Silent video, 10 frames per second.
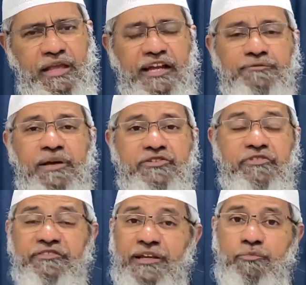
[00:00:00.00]
it's mentioned
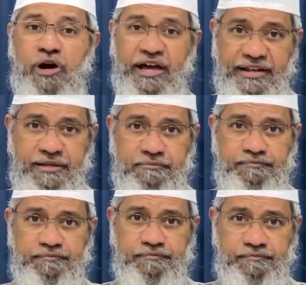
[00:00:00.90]
in Sahih Bukhari,
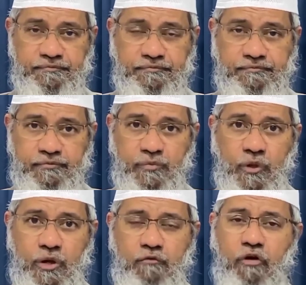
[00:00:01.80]

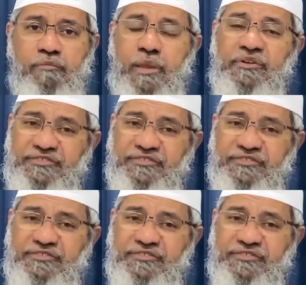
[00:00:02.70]
volume number